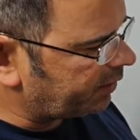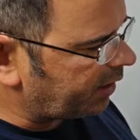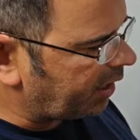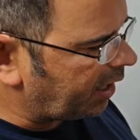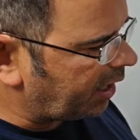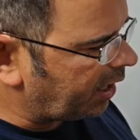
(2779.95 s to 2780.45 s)

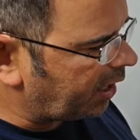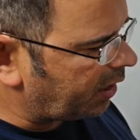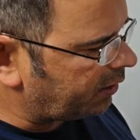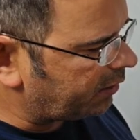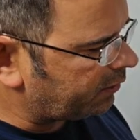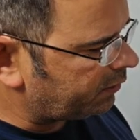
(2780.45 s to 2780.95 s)

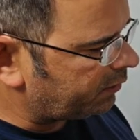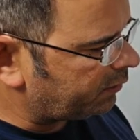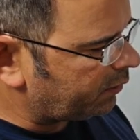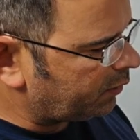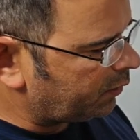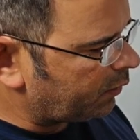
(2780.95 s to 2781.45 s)
And
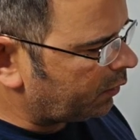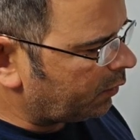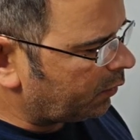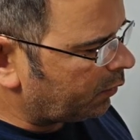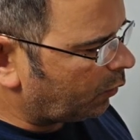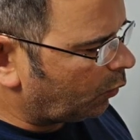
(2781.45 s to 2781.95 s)

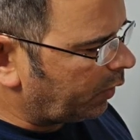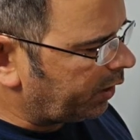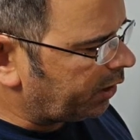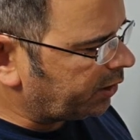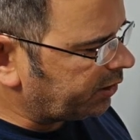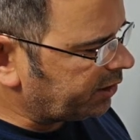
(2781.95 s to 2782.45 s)

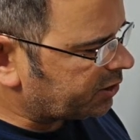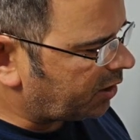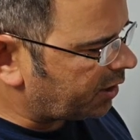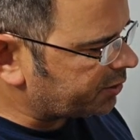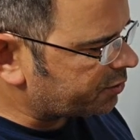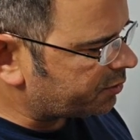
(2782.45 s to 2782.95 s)
when he
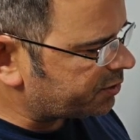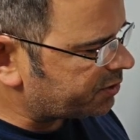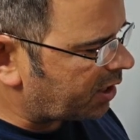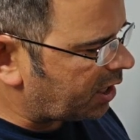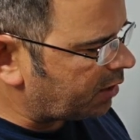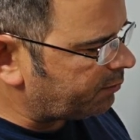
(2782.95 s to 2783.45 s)
tossed her
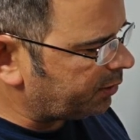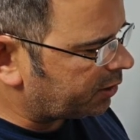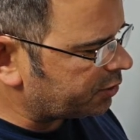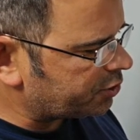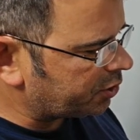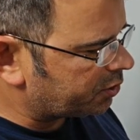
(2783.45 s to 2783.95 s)
aside
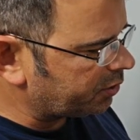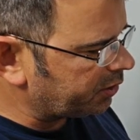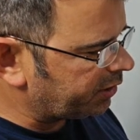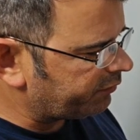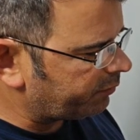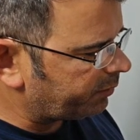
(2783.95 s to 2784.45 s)
because she couldn't
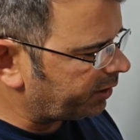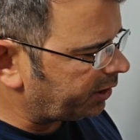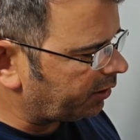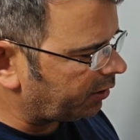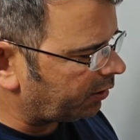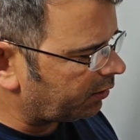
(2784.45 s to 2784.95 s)
give him an
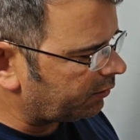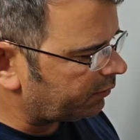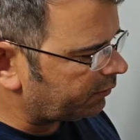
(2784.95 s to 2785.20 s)
heir,